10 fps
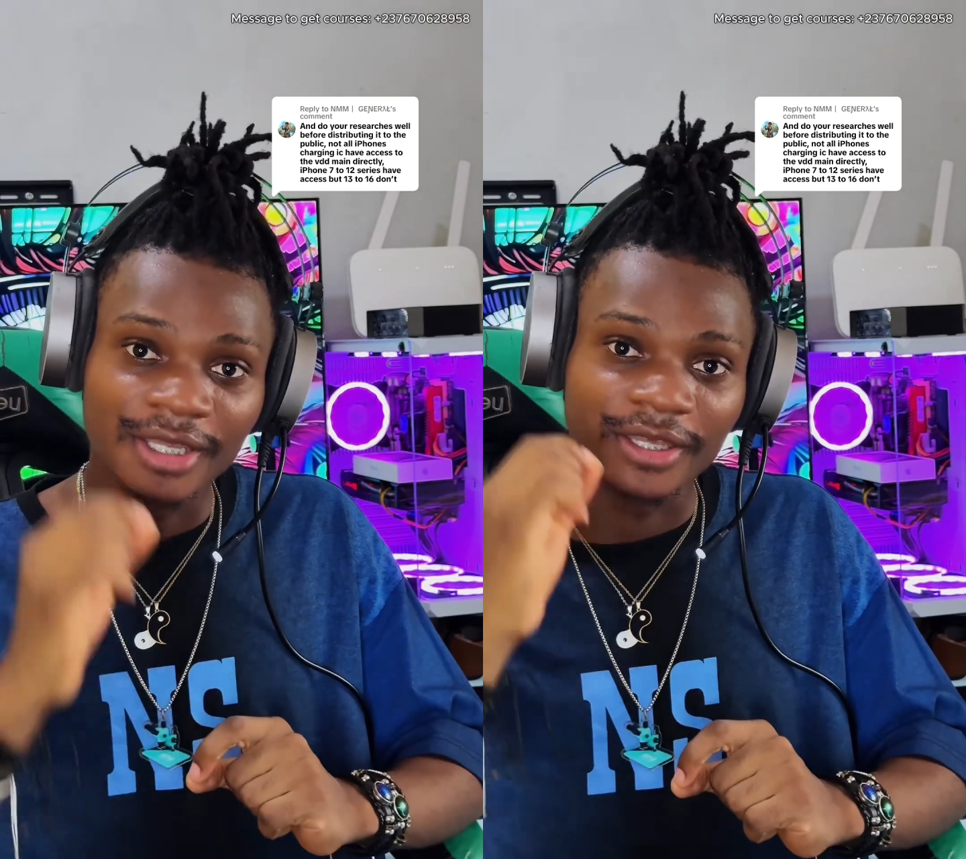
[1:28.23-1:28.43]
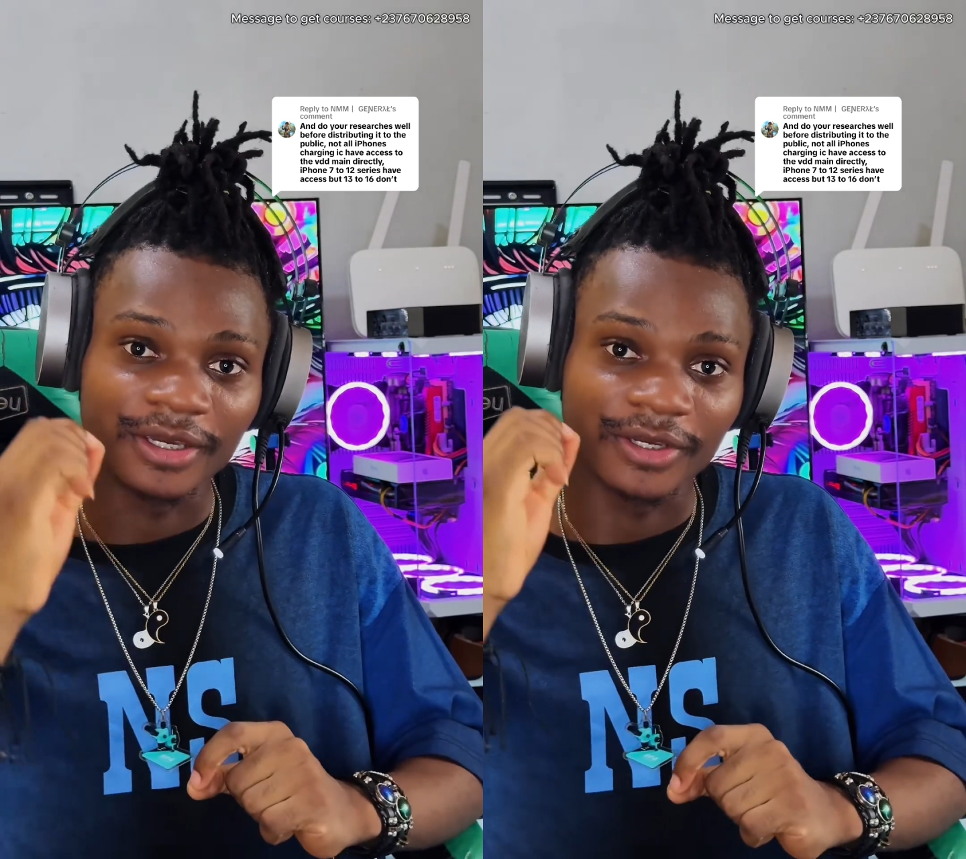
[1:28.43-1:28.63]

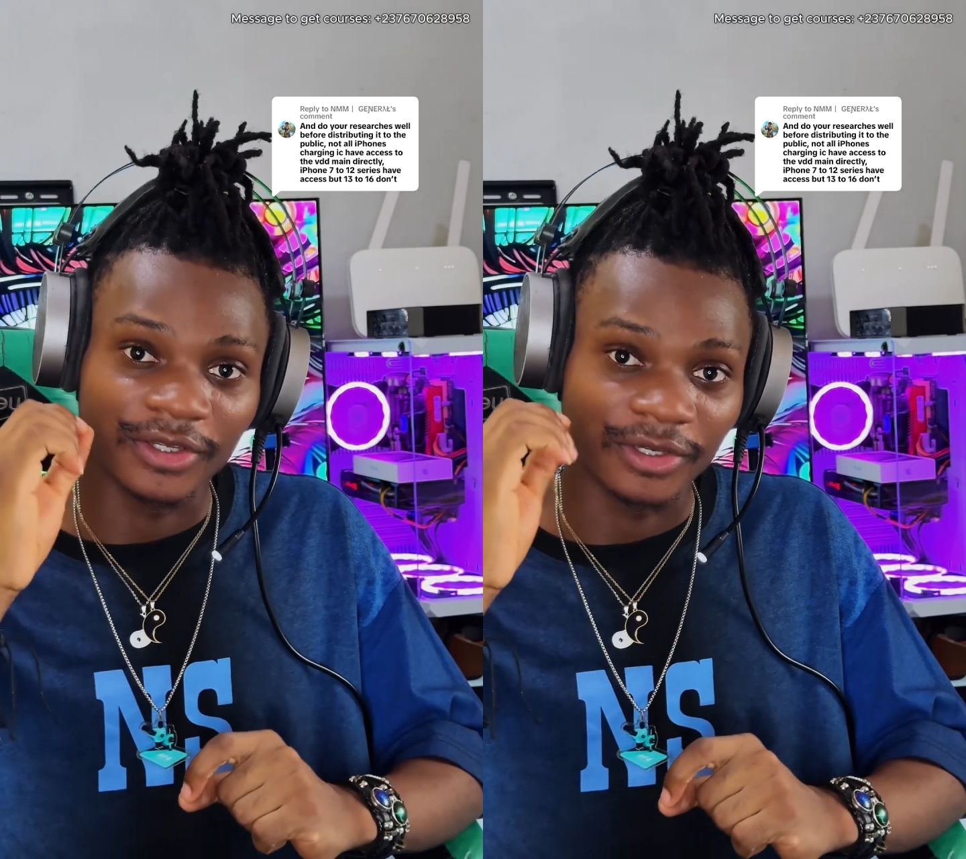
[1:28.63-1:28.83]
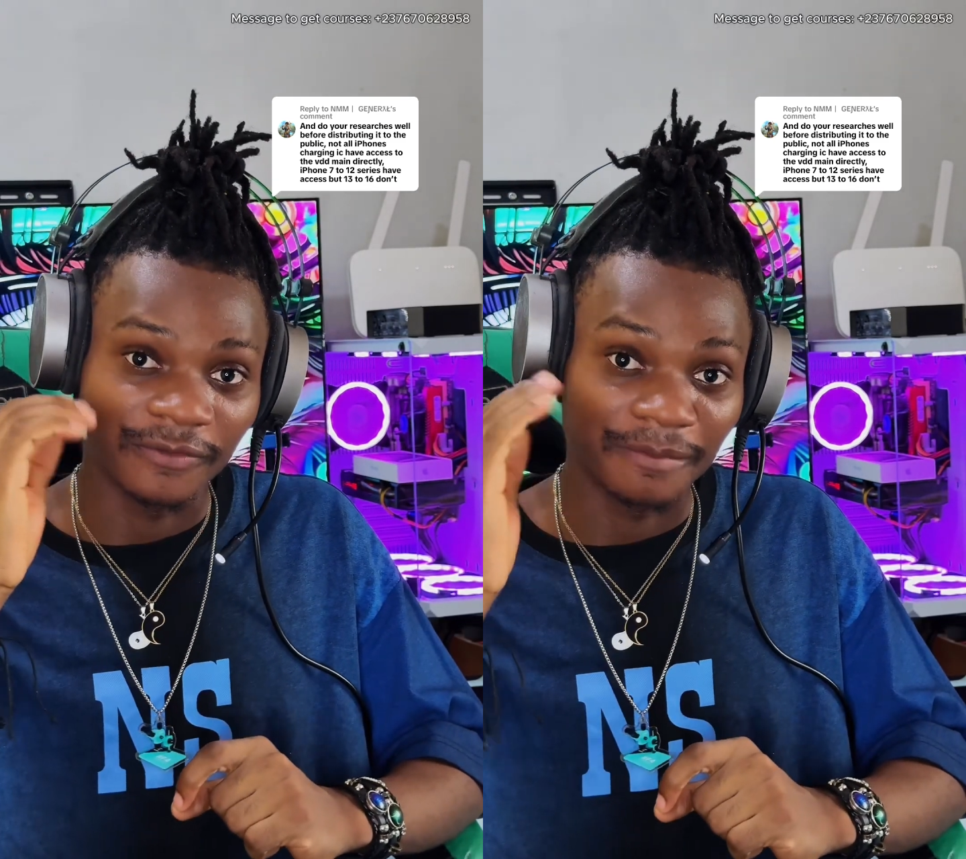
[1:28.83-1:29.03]
the,
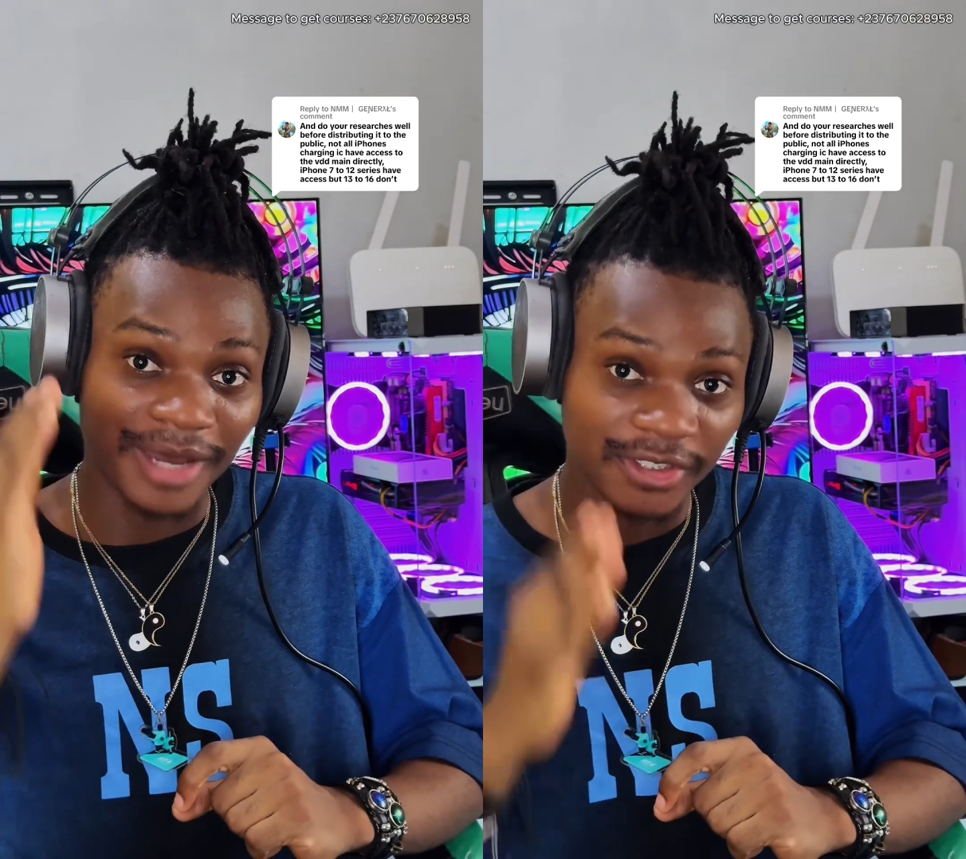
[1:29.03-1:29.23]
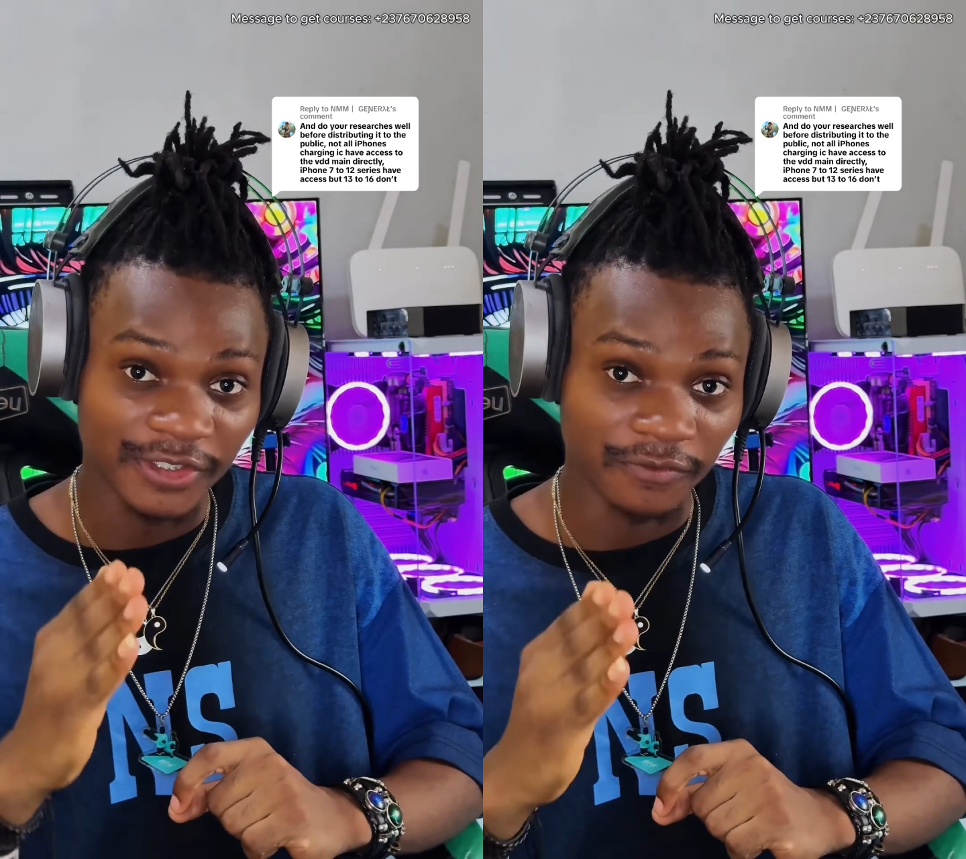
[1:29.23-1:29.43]
the
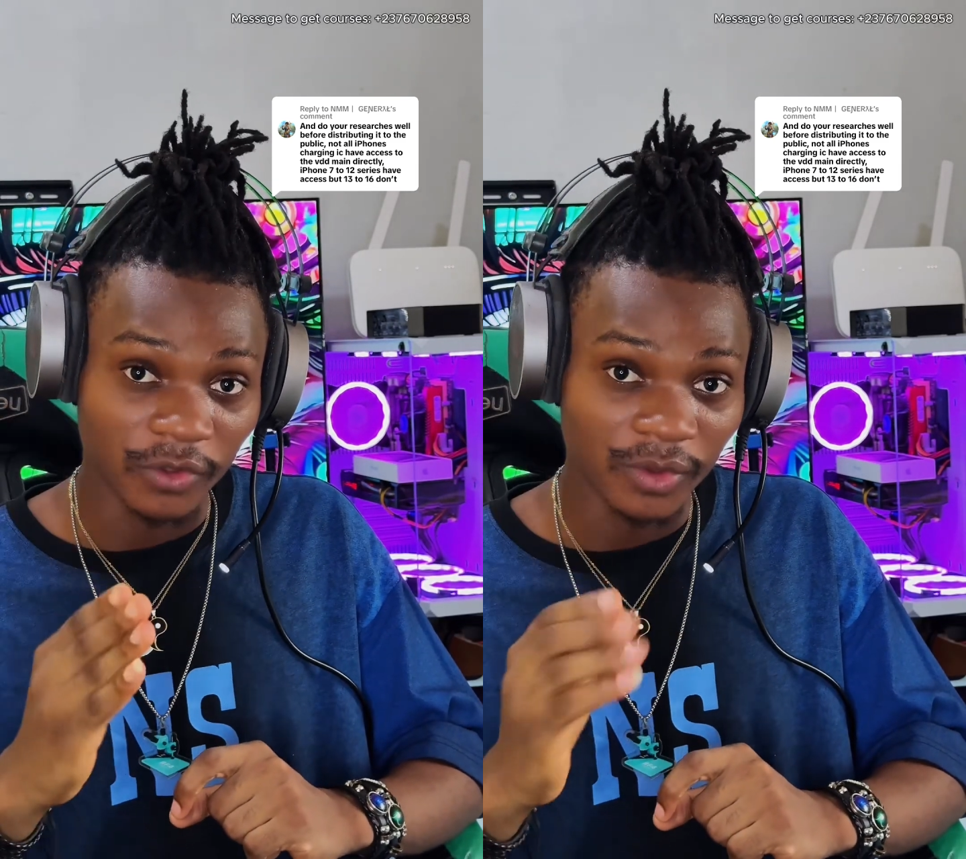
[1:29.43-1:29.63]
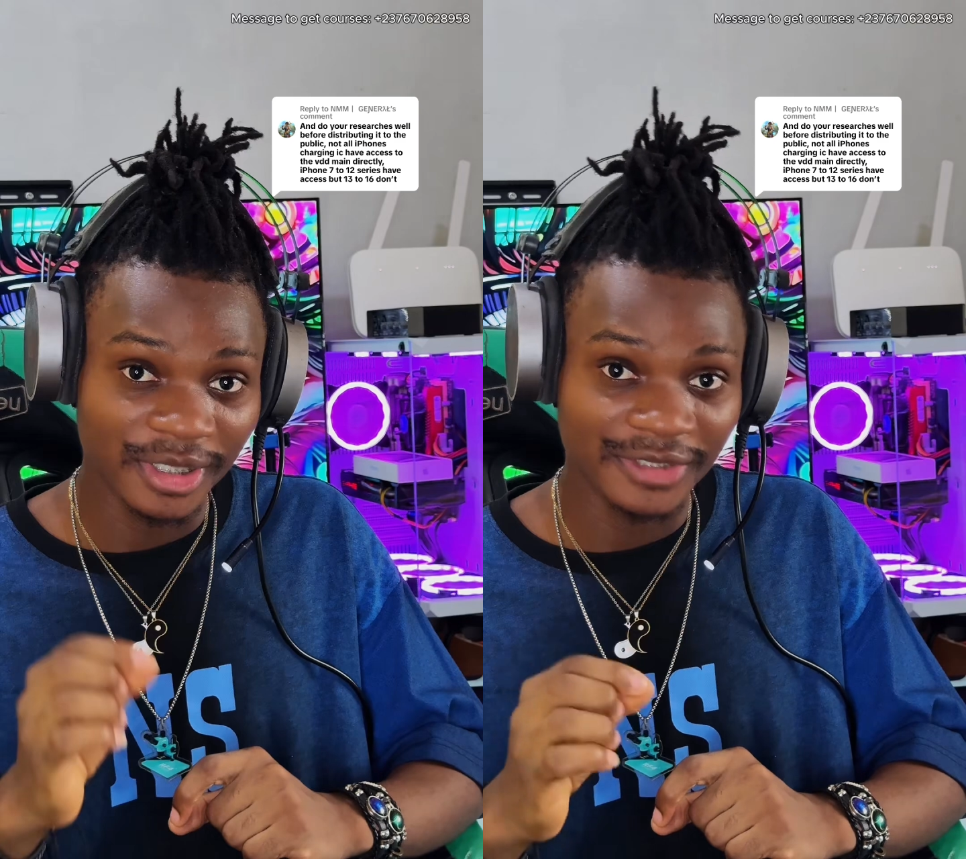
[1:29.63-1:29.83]
battery
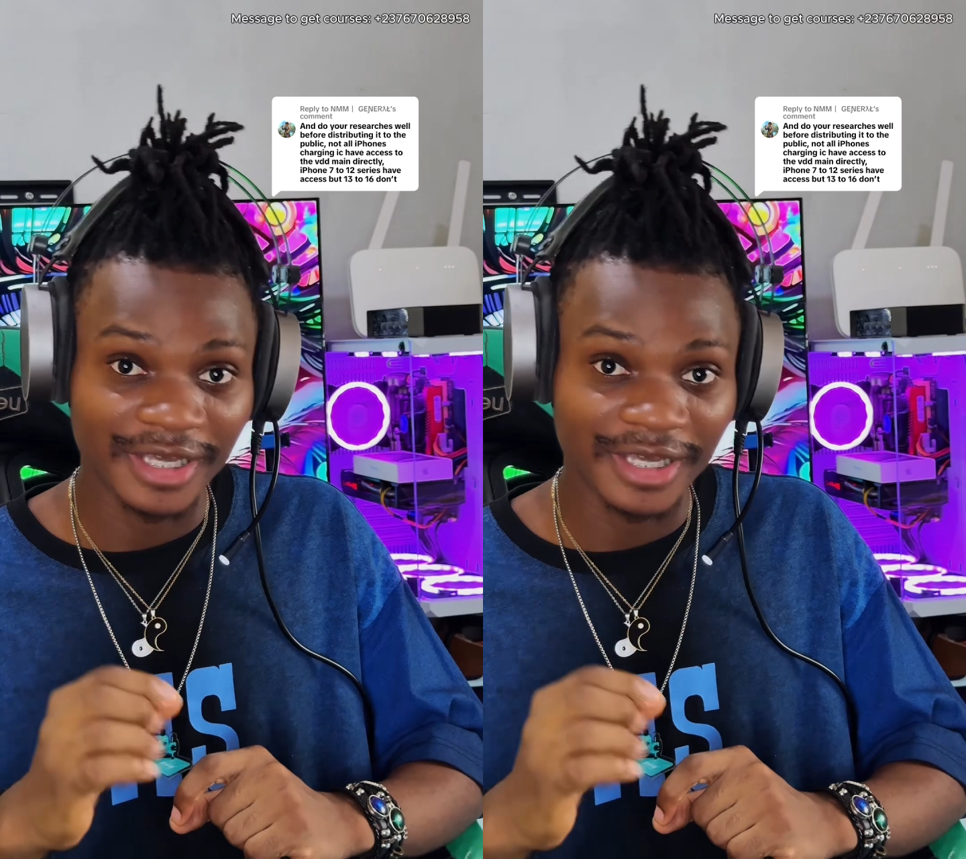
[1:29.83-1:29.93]
voltage